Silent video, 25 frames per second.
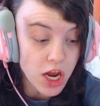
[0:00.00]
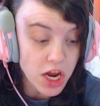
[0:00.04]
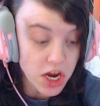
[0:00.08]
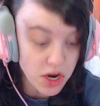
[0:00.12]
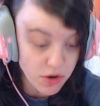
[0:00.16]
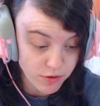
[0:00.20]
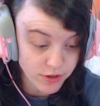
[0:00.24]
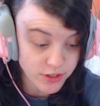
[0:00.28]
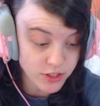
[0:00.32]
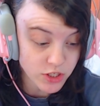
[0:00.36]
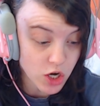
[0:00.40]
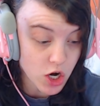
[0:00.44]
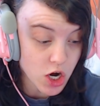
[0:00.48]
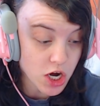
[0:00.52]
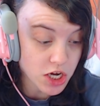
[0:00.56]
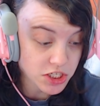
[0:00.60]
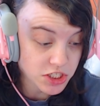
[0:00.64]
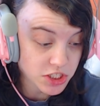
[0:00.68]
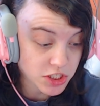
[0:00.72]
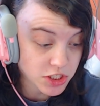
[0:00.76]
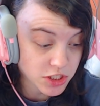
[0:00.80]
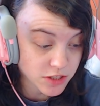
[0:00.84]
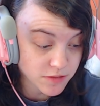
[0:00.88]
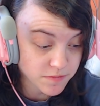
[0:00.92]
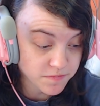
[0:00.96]
It was
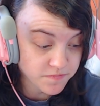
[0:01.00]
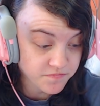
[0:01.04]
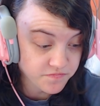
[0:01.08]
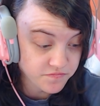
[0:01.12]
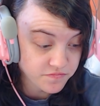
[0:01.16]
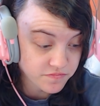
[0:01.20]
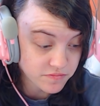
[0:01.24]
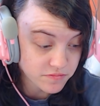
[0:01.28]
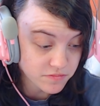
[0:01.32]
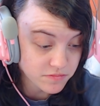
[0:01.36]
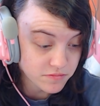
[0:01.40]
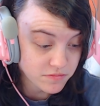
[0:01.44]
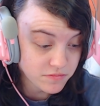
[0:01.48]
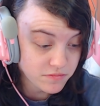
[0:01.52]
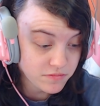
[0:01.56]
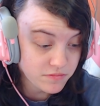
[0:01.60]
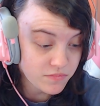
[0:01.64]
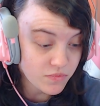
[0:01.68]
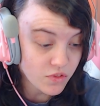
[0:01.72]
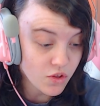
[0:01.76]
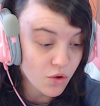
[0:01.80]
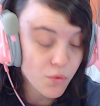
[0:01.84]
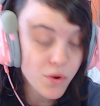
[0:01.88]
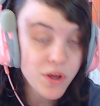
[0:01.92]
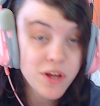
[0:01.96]
awesome.
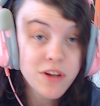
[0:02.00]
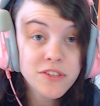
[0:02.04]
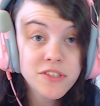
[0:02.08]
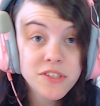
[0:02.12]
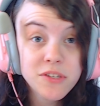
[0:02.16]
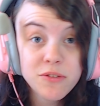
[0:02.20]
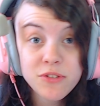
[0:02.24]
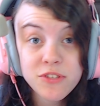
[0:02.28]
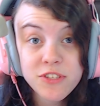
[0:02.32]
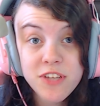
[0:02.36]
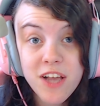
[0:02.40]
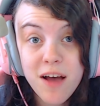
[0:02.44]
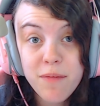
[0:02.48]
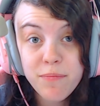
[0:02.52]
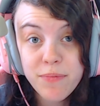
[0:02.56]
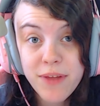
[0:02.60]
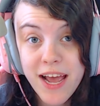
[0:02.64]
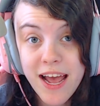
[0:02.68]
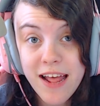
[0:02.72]
We also stopped